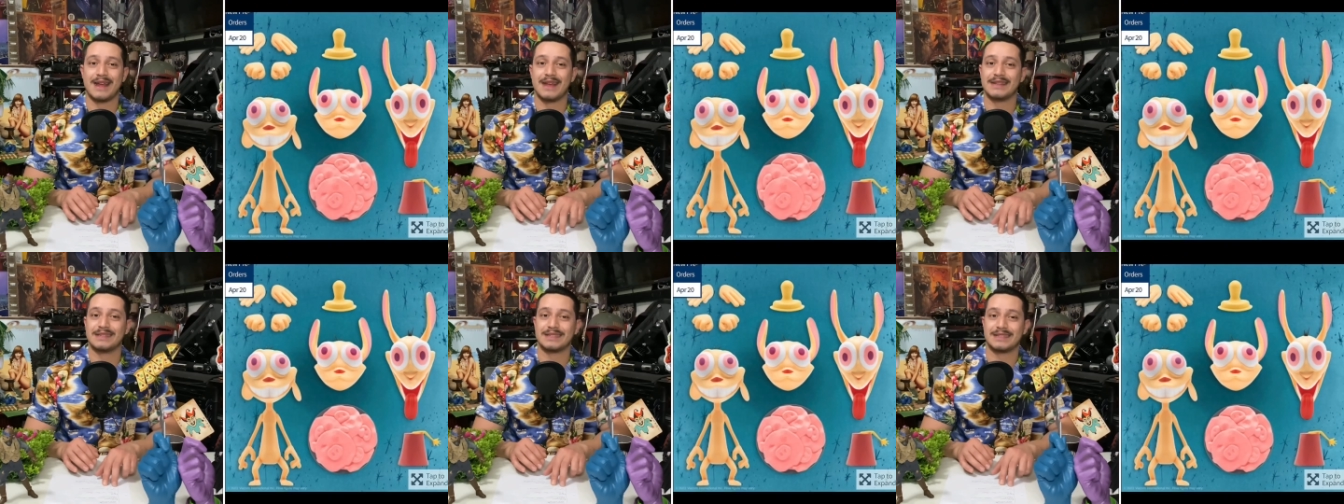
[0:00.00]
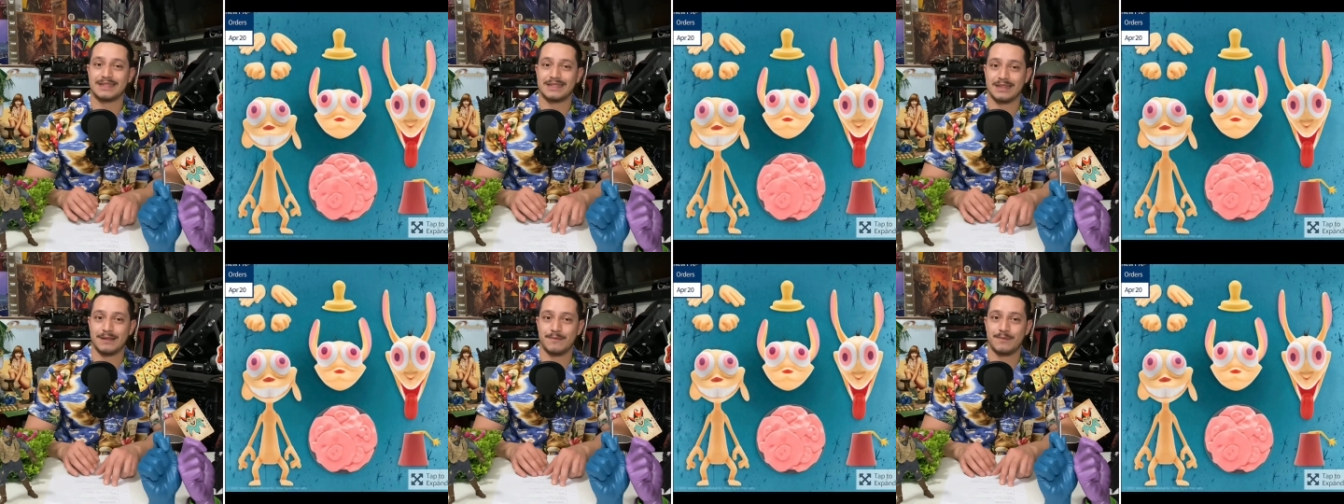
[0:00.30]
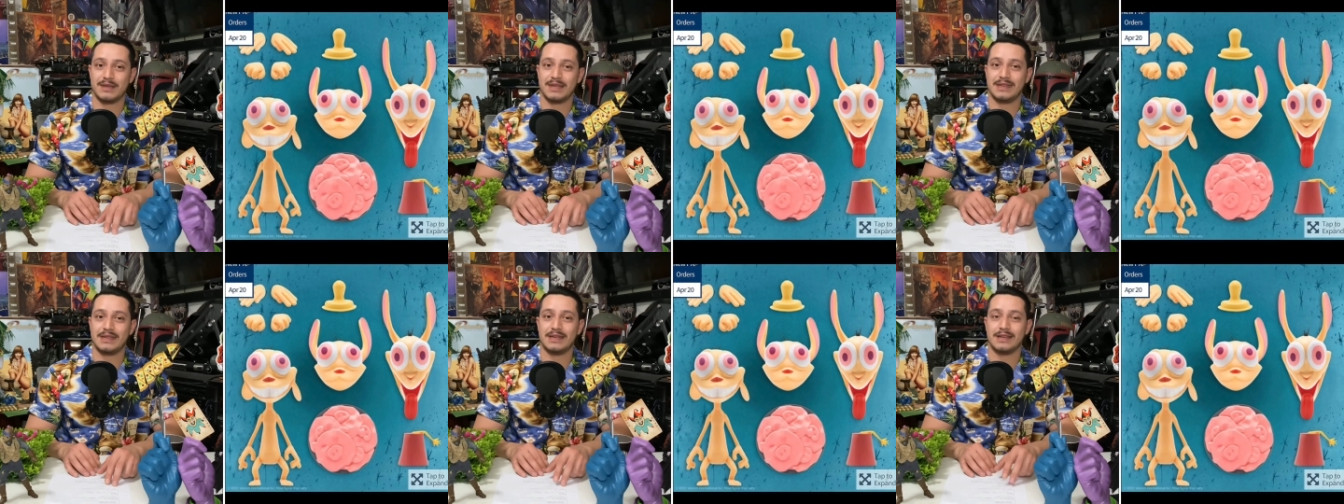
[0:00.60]
and
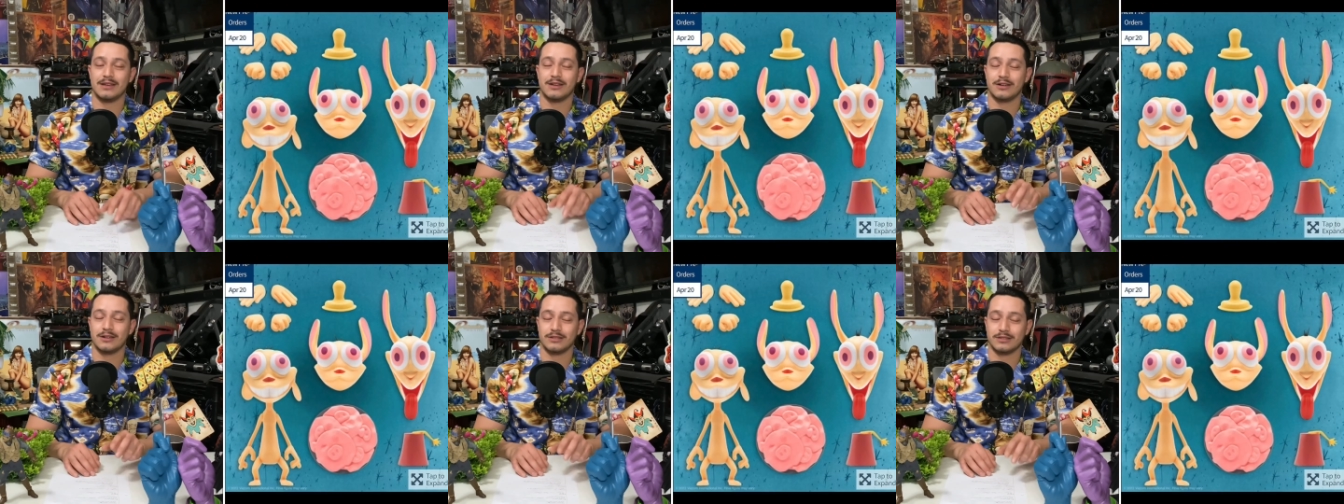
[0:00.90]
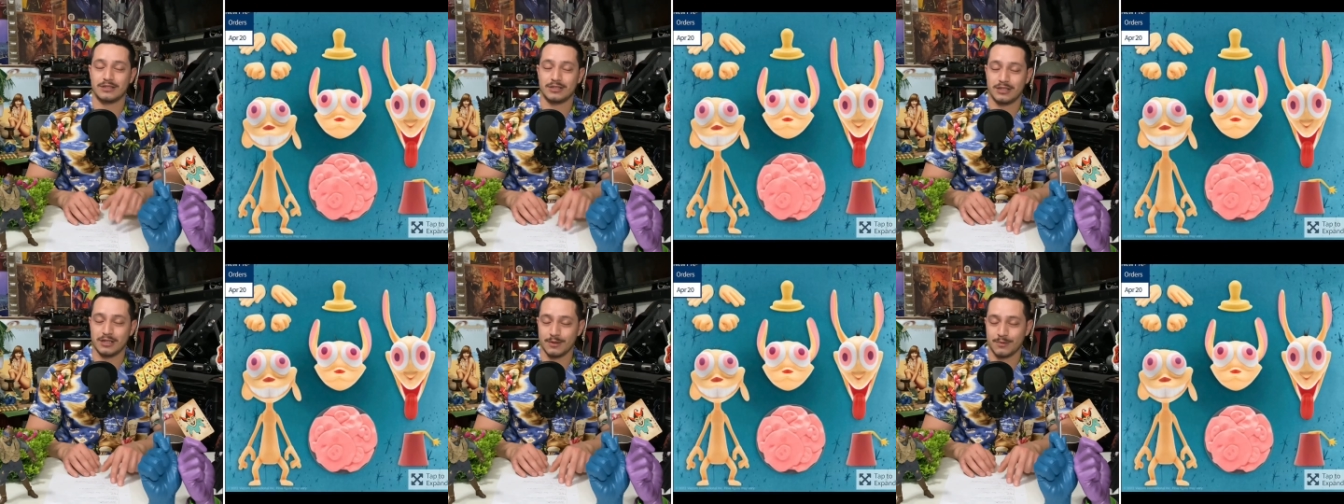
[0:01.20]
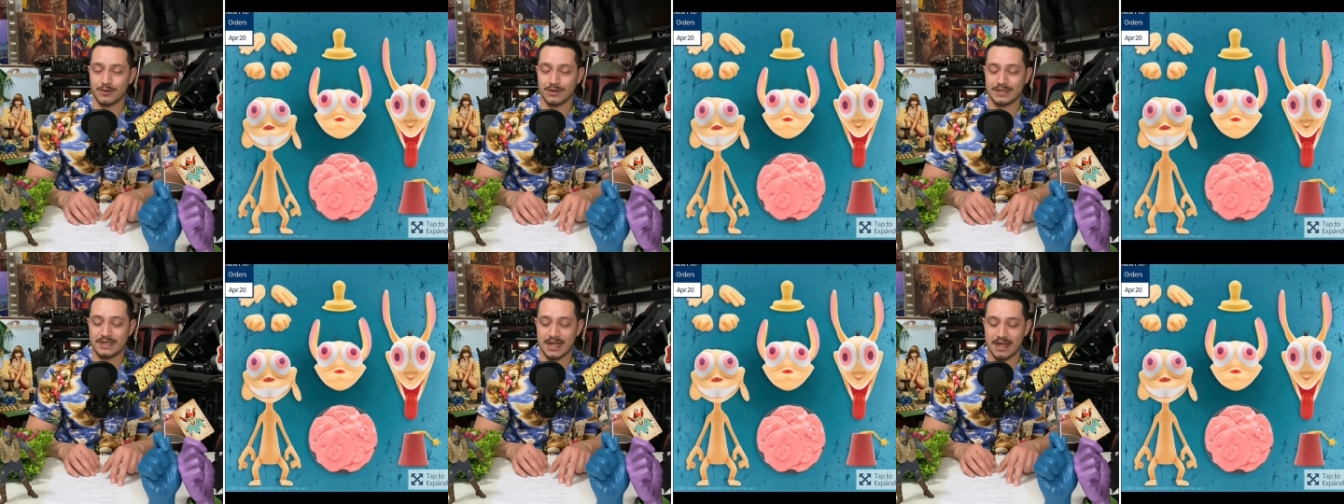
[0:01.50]
Stimpy
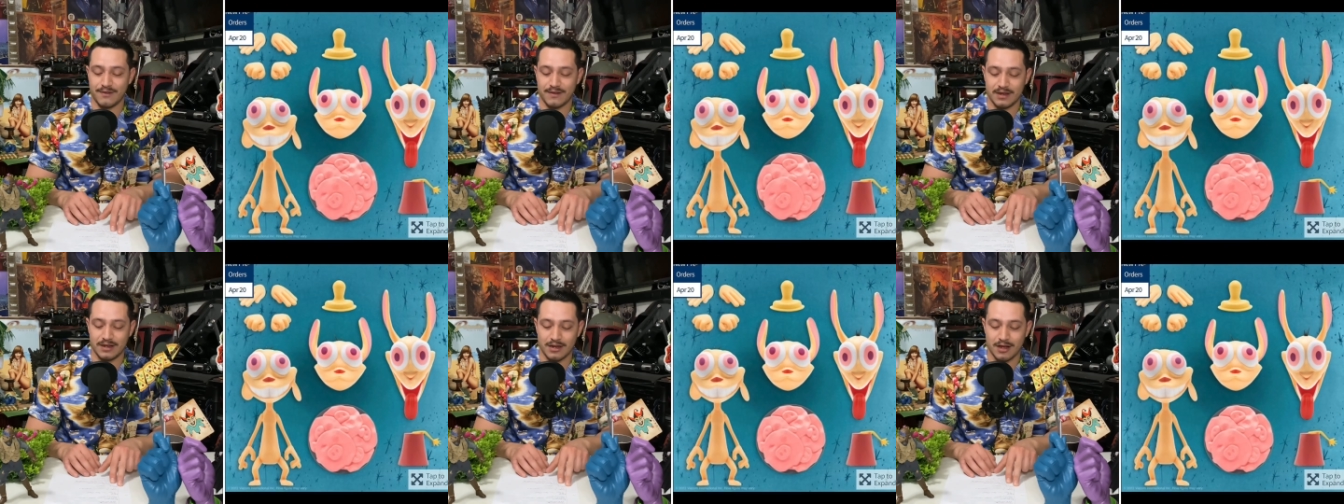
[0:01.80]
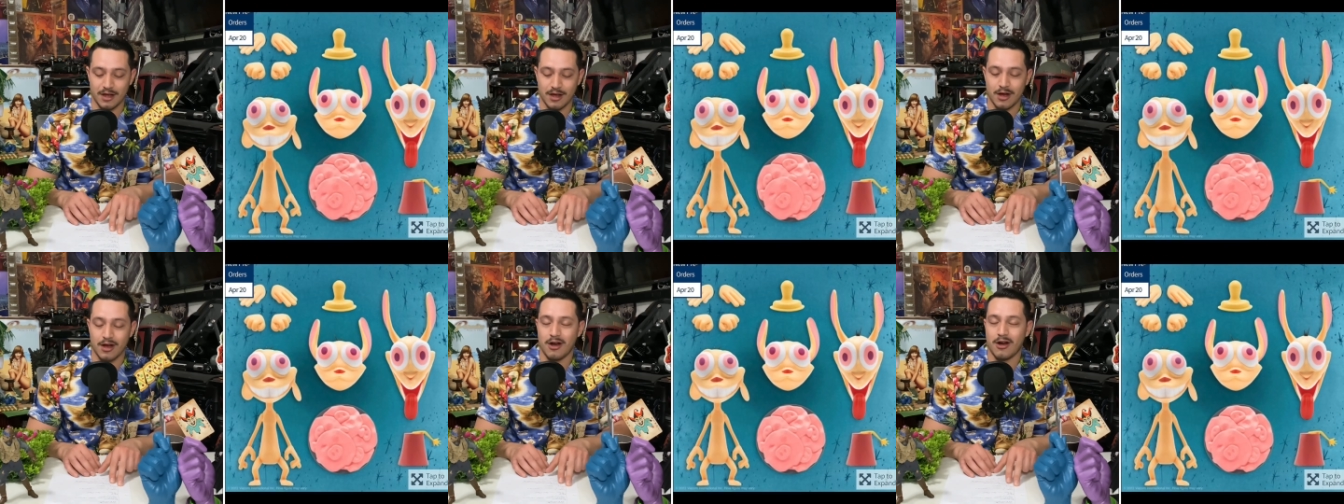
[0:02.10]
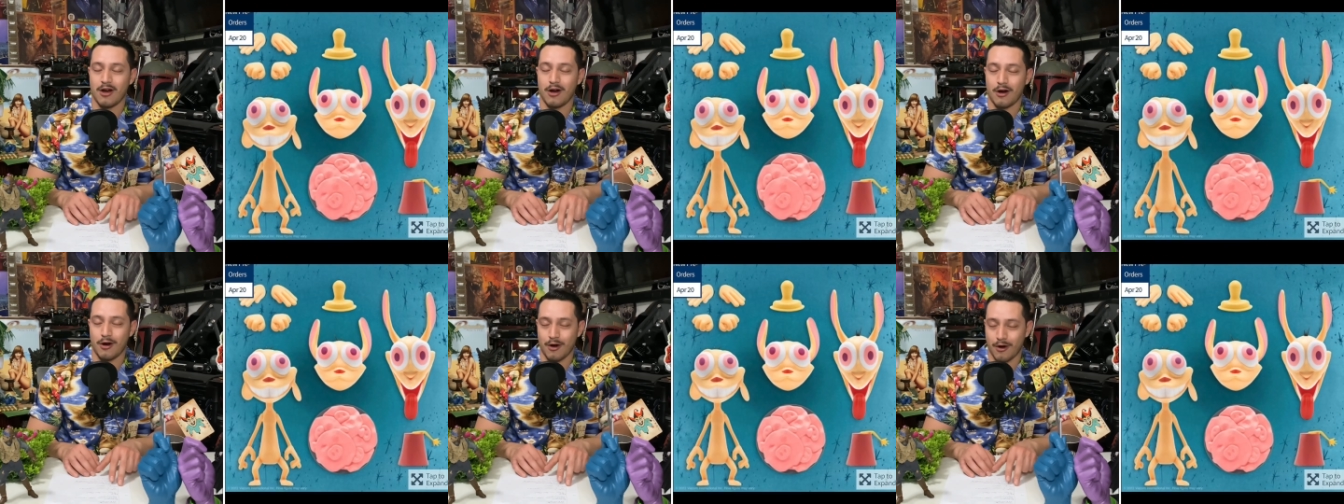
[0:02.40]
Super 7
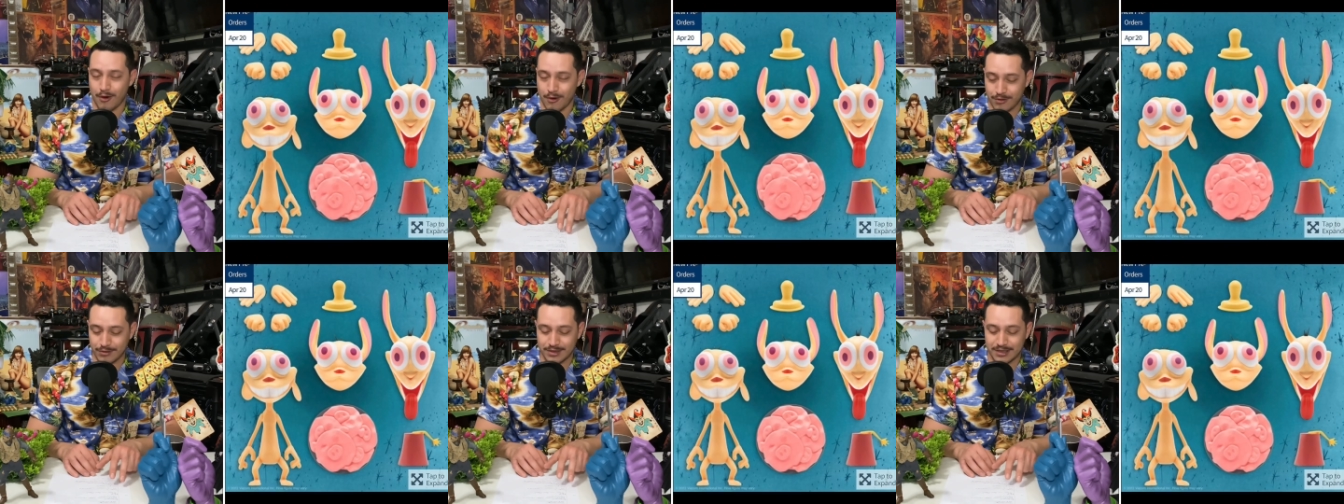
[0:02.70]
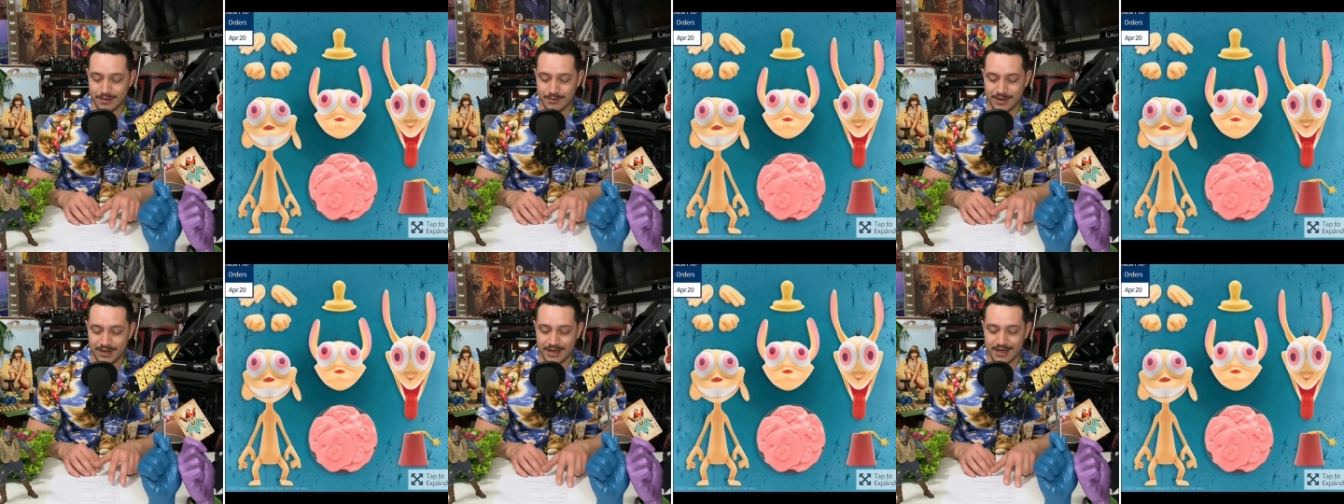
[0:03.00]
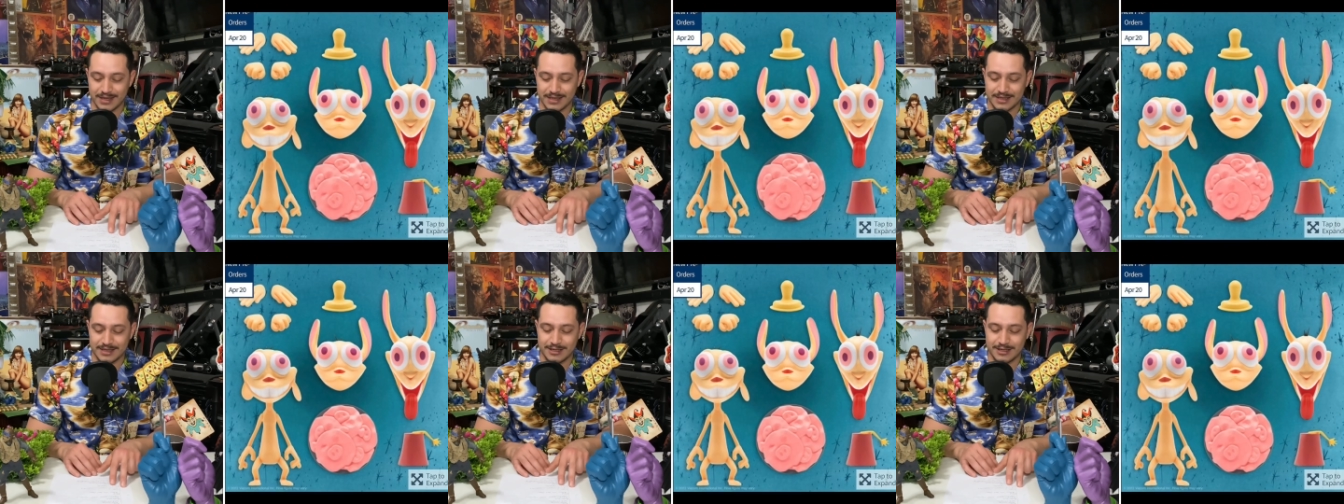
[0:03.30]
Ultimates.